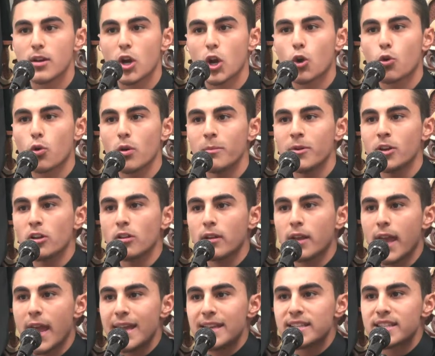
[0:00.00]
Criminal
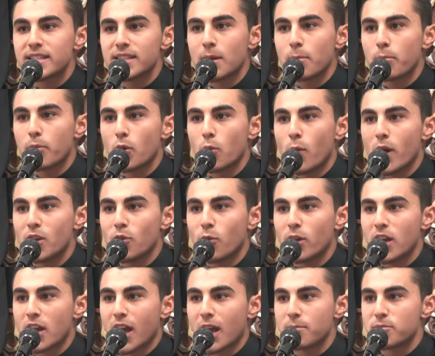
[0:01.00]
case number one
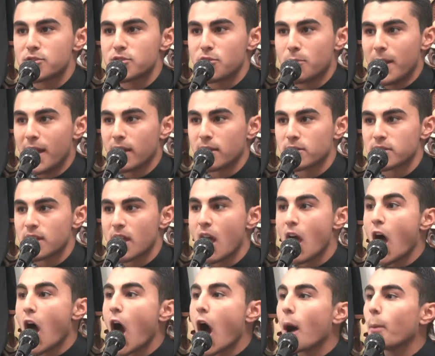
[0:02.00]
when it comes to males,
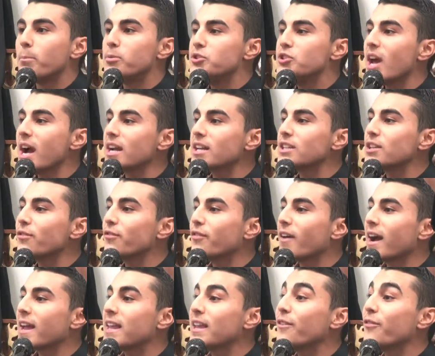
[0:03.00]

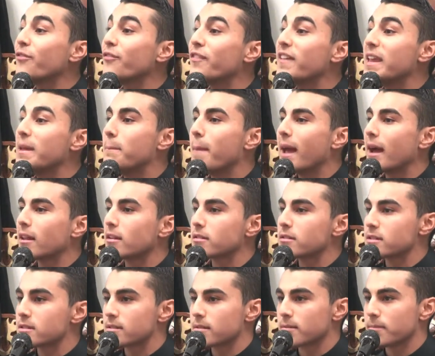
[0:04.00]
objectifying
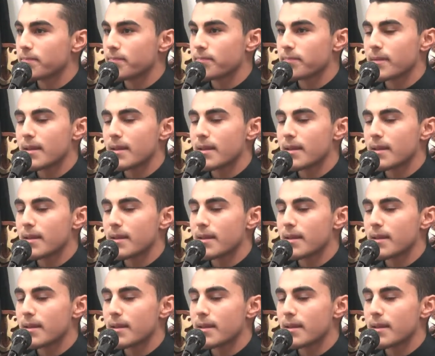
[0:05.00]
females.